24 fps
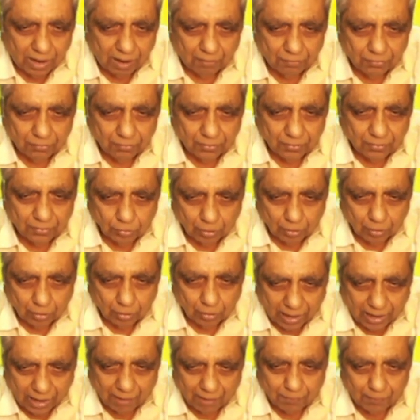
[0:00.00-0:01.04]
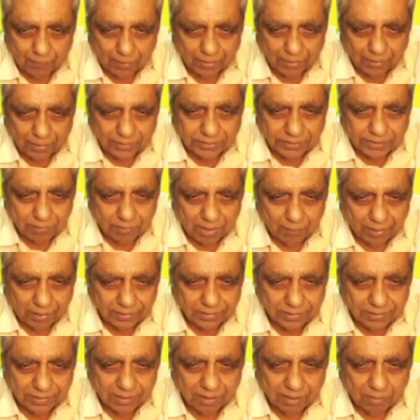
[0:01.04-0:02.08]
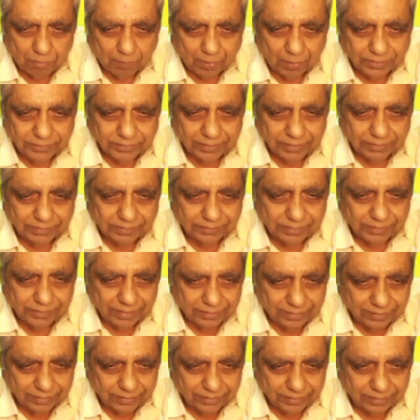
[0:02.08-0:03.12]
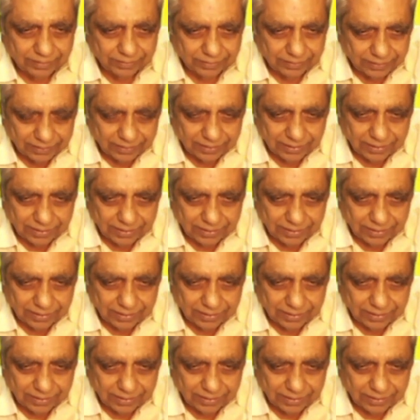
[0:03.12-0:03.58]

So half multiplied by percentage error in D.